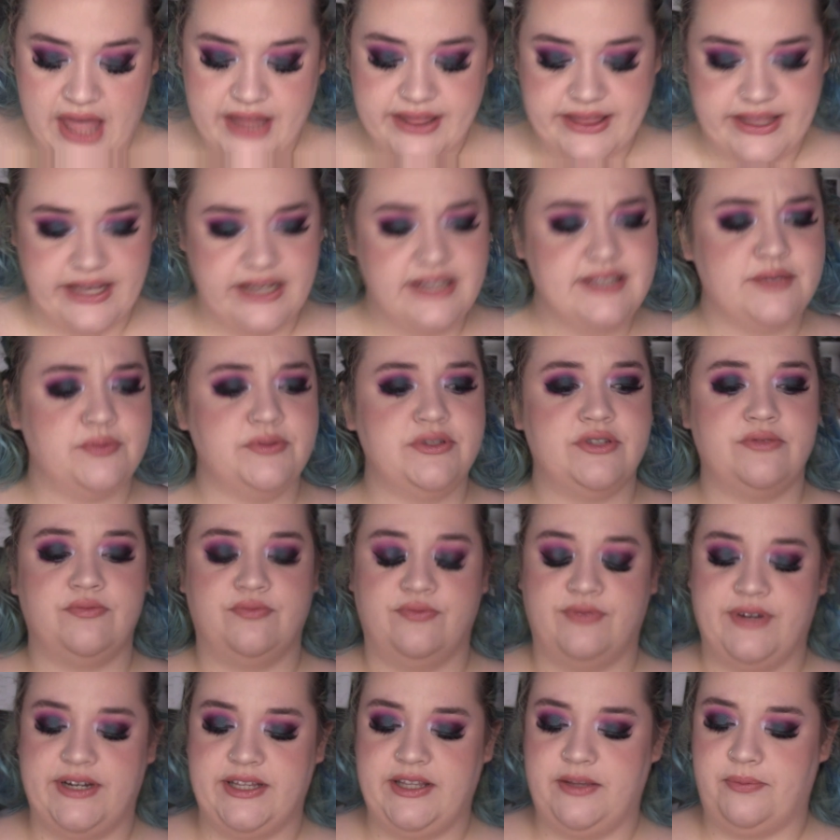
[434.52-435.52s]
This was a
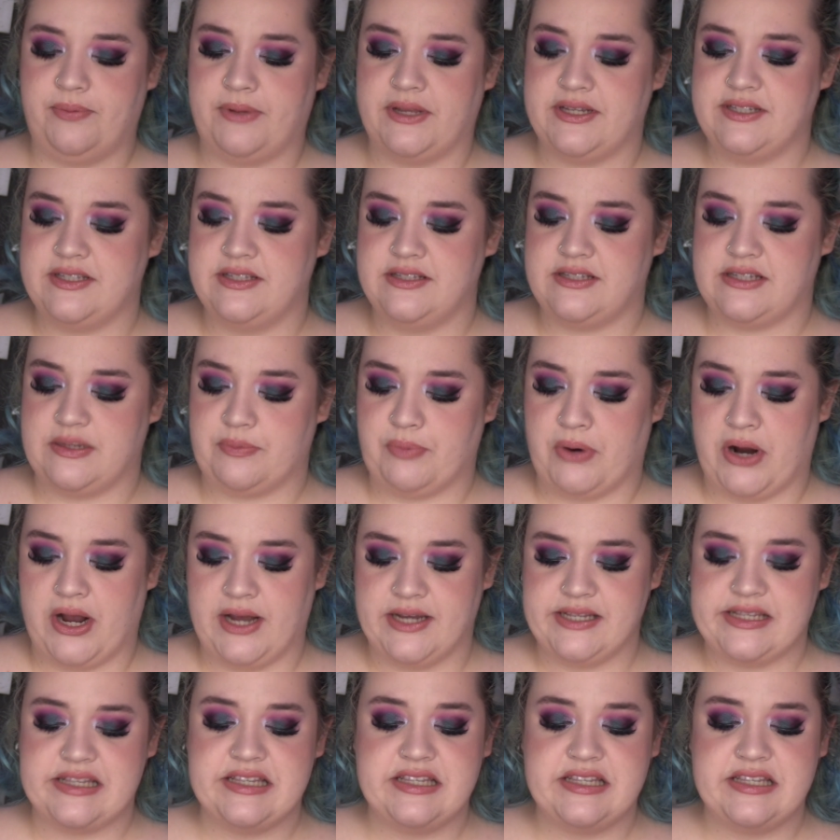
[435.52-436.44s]
really pleasant surprise.